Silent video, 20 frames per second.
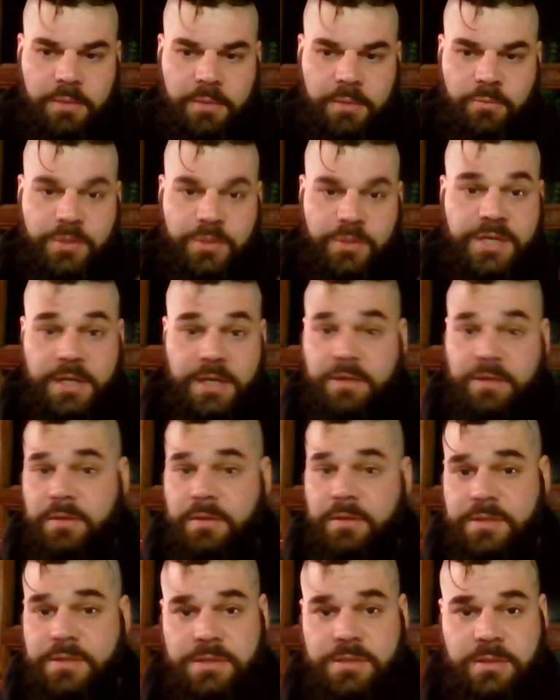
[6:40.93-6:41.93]

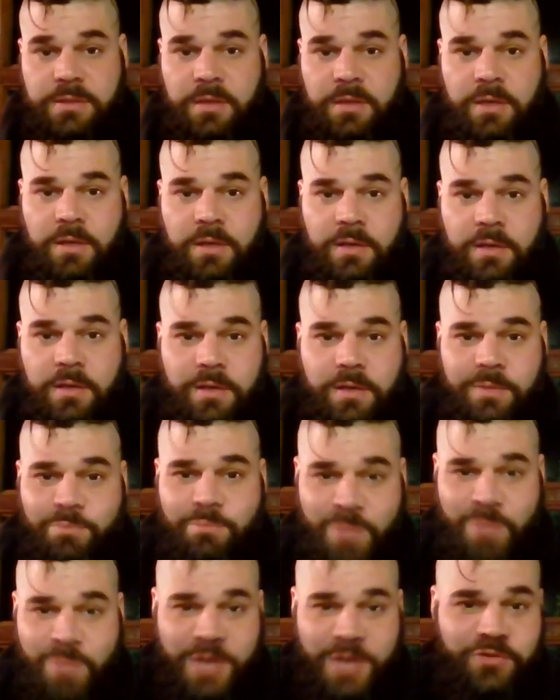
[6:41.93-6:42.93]
ridiculous
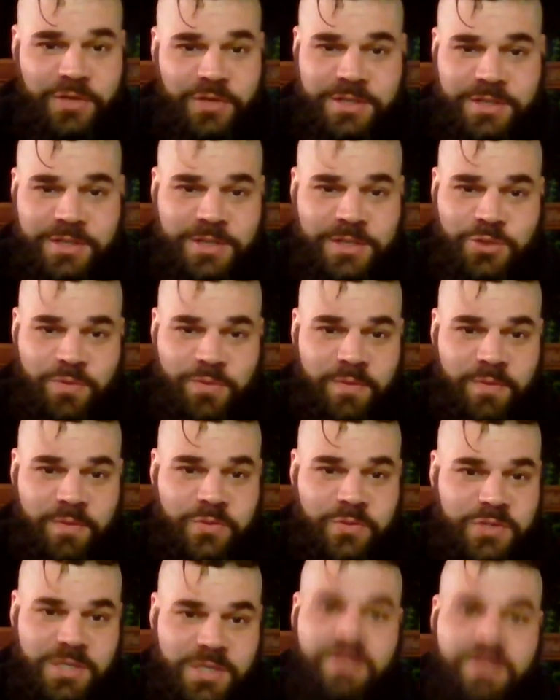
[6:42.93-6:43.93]
metrics that you've ever
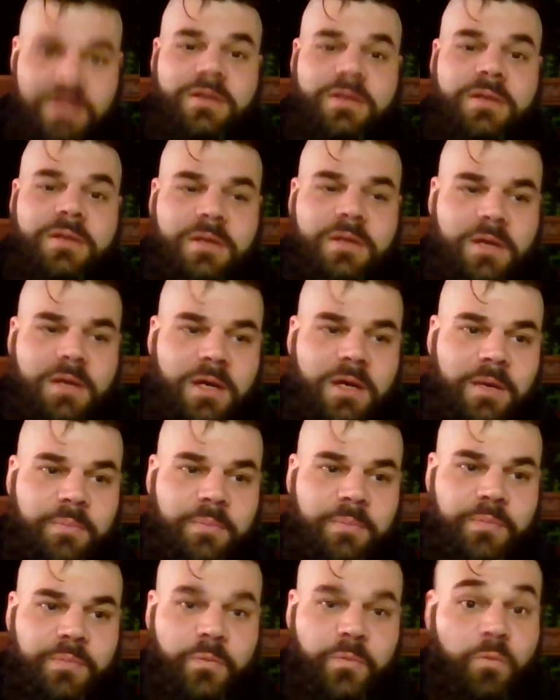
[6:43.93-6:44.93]
seen
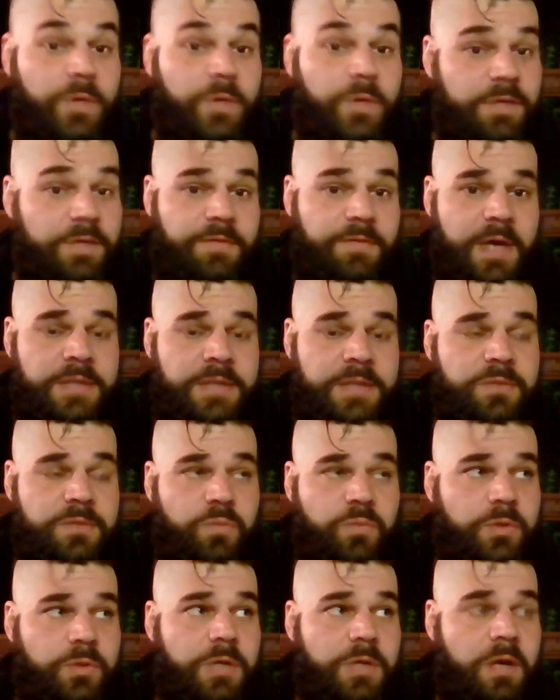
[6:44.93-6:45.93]
really fast.
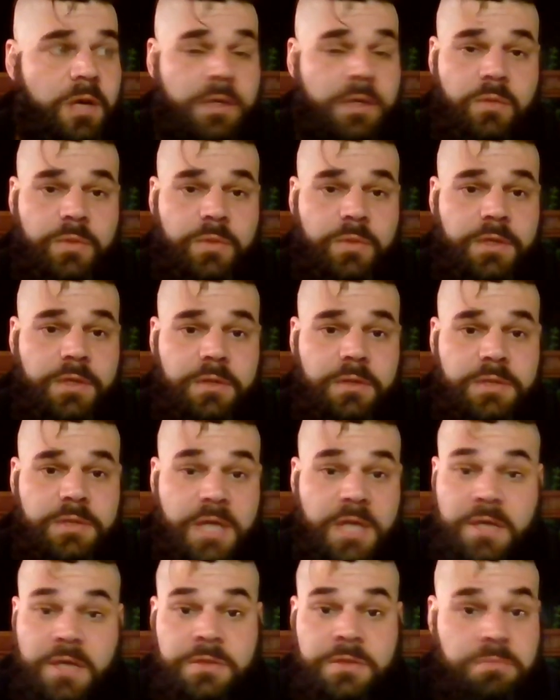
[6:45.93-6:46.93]
We're talking within
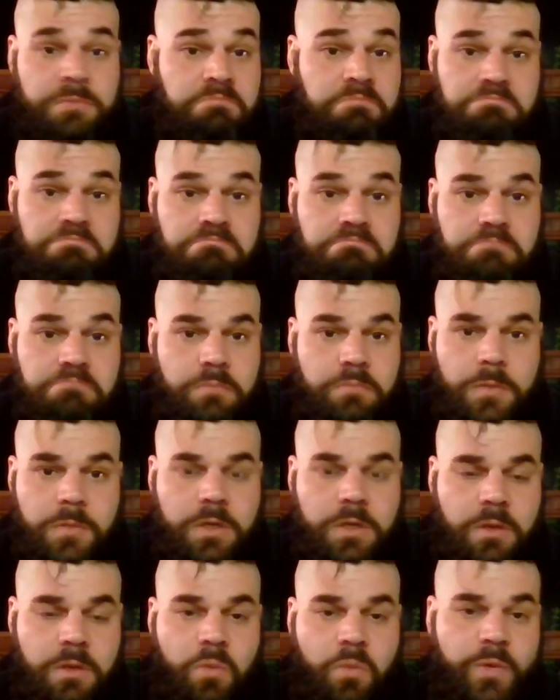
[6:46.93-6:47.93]
days,
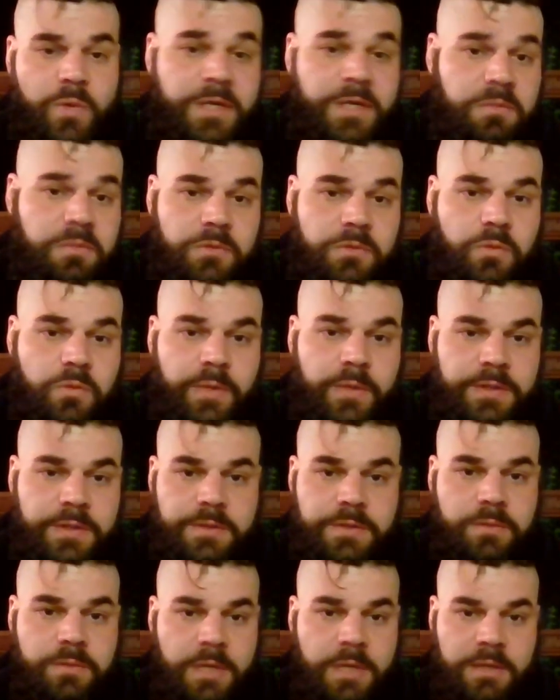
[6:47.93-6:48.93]
a week, 2
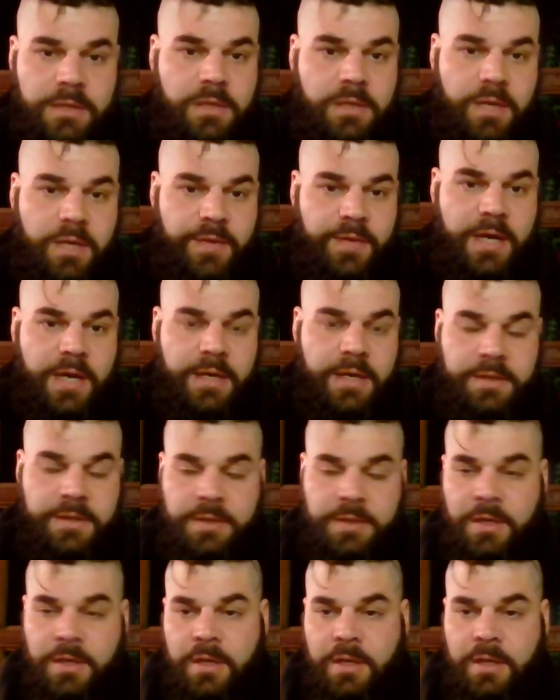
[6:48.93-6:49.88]
weeks on the high end.